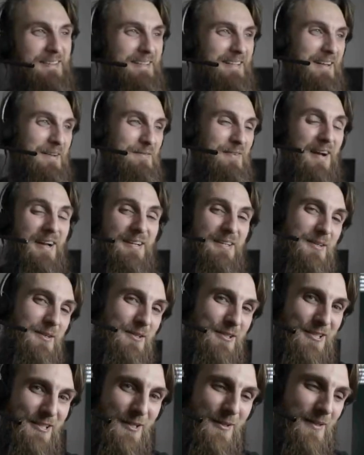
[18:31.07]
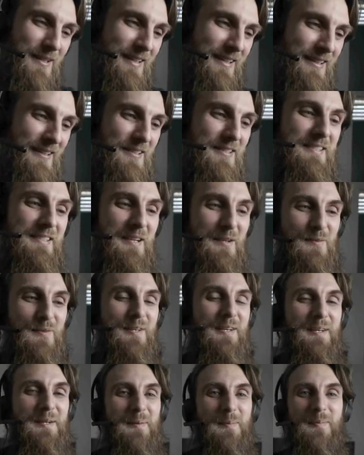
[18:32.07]
if I do shoot it, there's
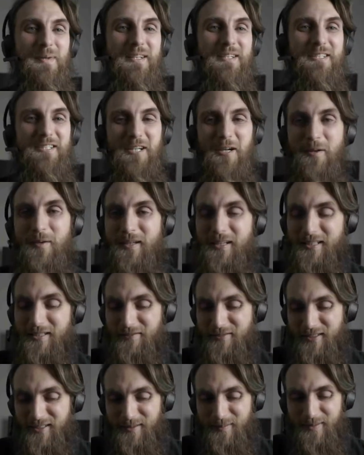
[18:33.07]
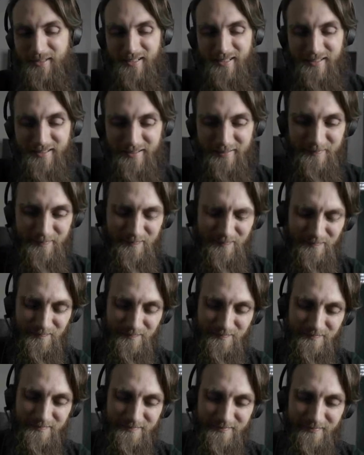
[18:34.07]
definitely going to be a joke at the very beginning.
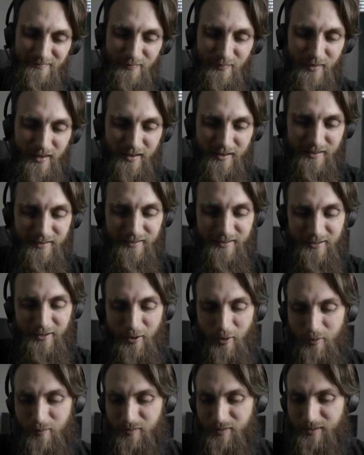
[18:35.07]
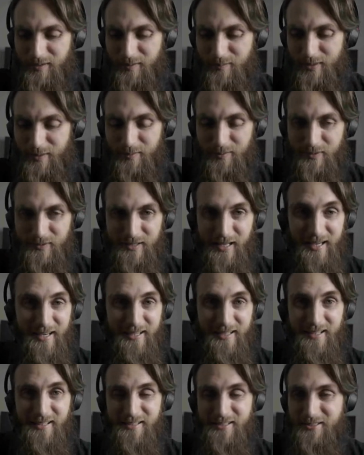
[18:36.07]
Hopefully people take
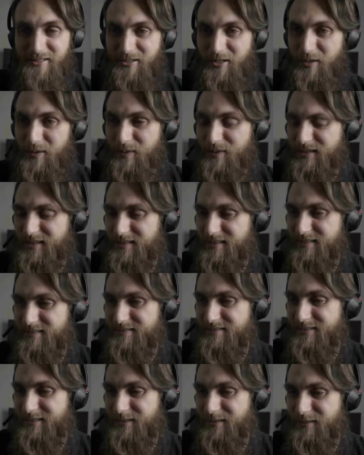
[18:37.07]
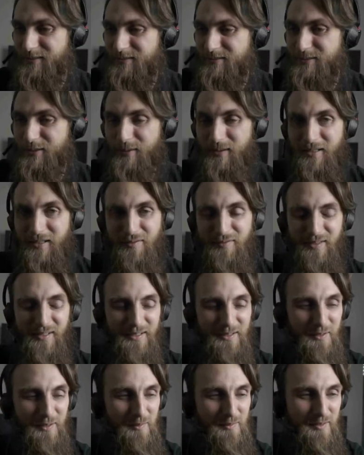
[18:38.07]
it as a joke and, don't get
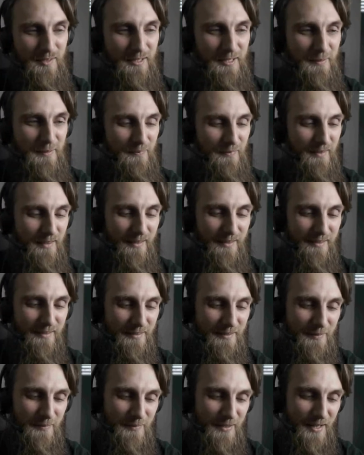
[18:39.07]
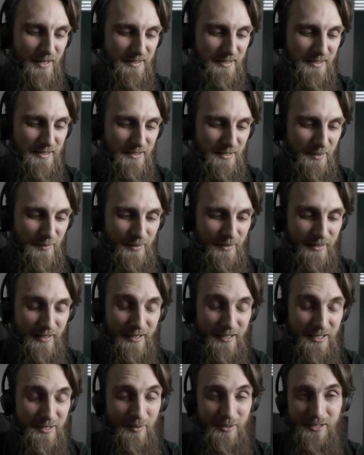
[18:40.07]
offended over it. Because it's something
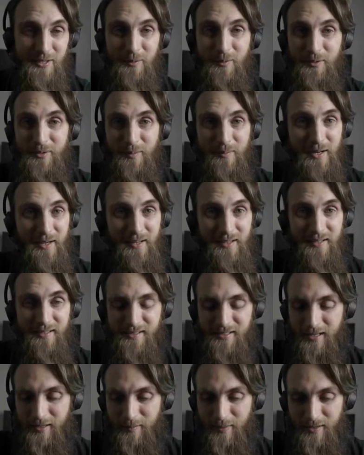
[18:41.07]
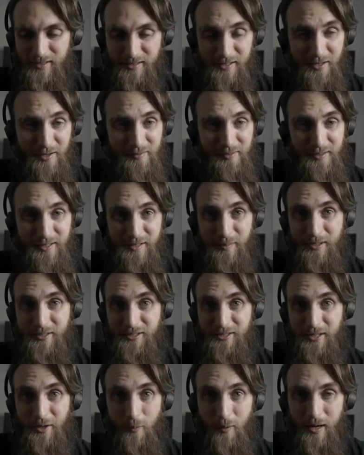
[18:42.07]
that, especially with Americans like myself, and
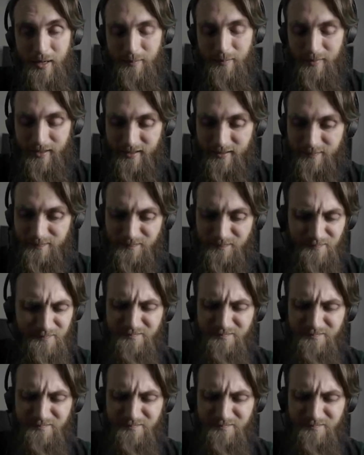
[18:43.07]
especially a white man,